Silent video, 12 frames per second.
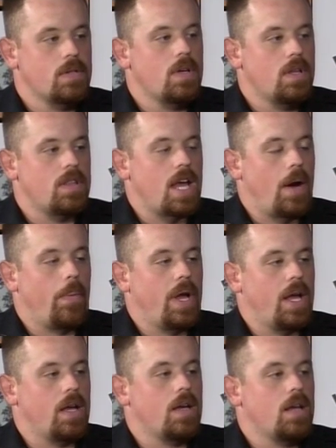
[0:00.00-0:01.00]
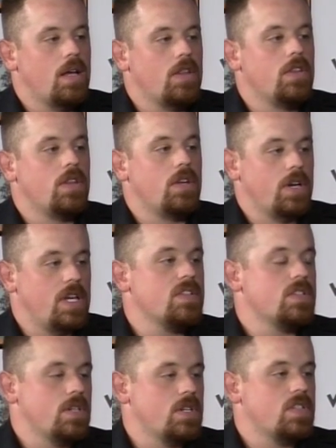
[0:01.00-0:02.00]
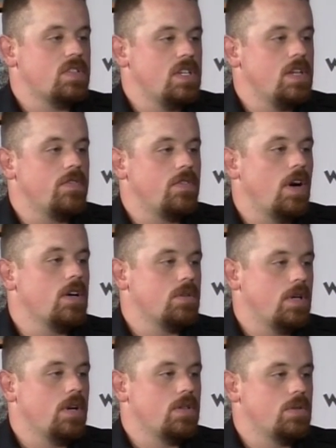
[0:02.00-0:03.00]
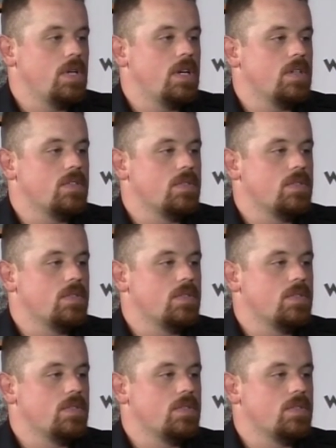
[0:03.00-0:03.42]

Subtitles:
That way they're easier to see for our trick-or-treaters.